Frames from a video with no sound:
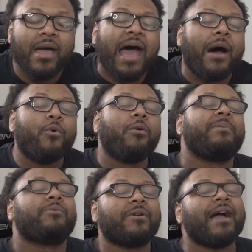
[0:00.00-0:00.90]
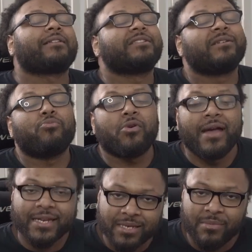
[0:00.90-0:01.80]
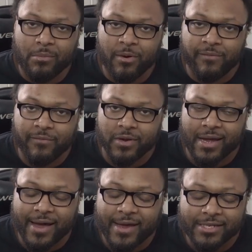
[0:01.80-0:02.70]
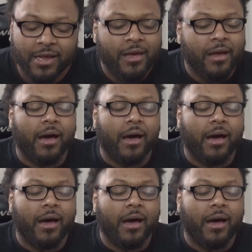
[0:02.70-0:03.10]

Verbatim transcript: I will be reacting to more SML movie for you guys.